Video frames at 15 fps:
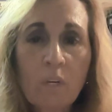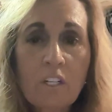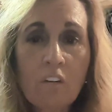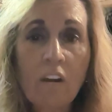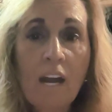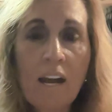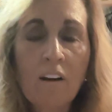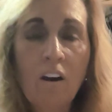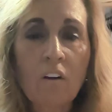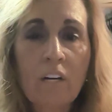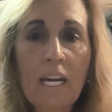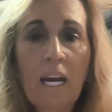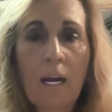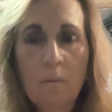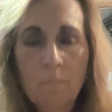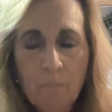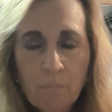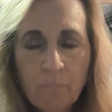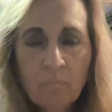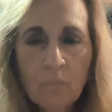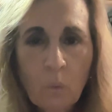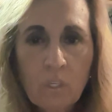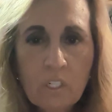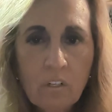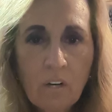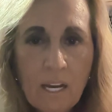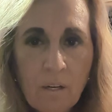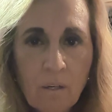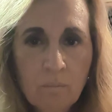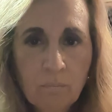When you're at, okay, when
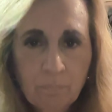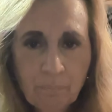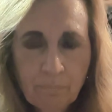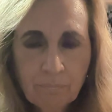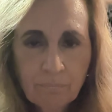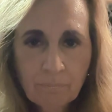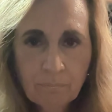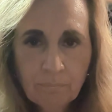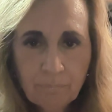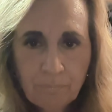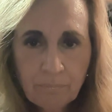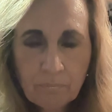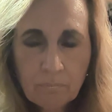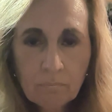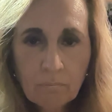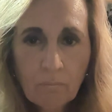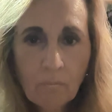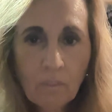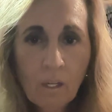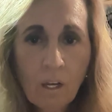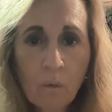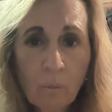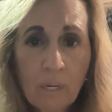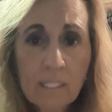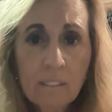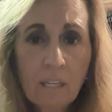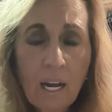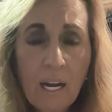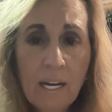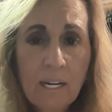you're at a, a red
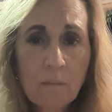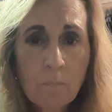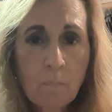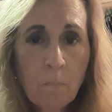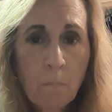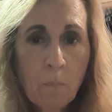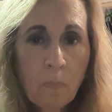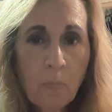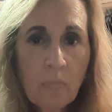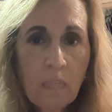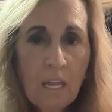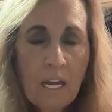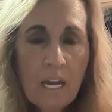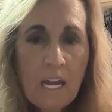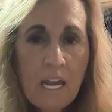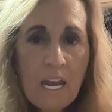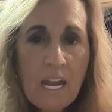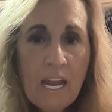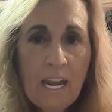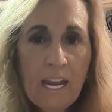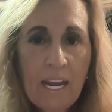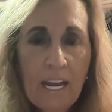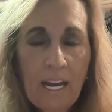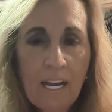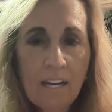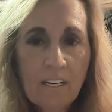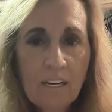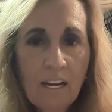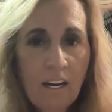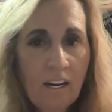light,
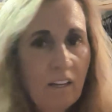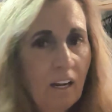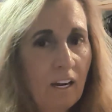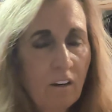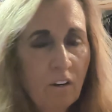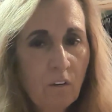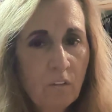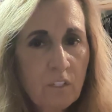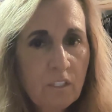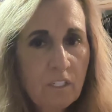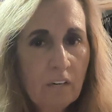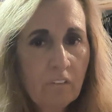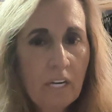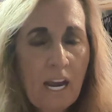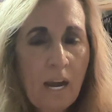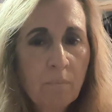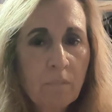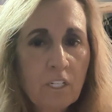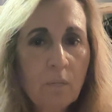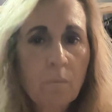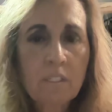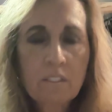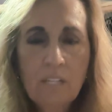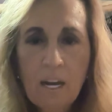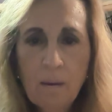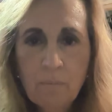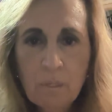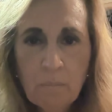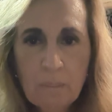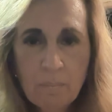and I, I don't know if this has ever happened to you, but it's
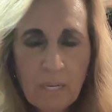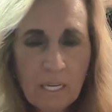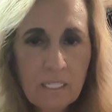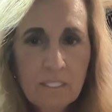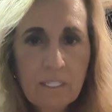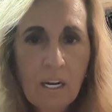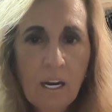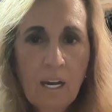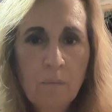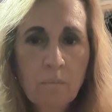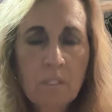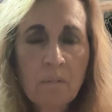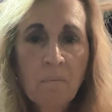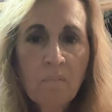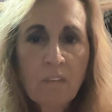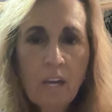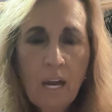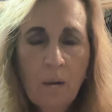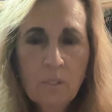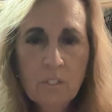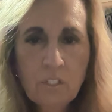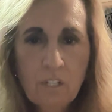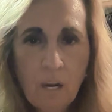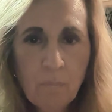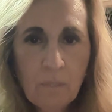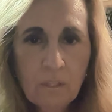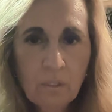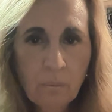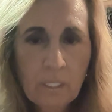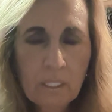happened to me many times. I would stop
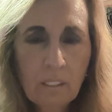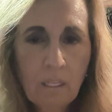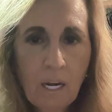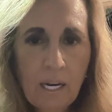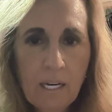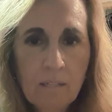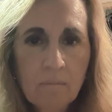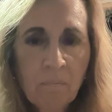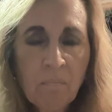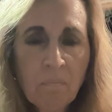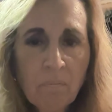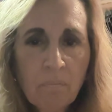at the red light.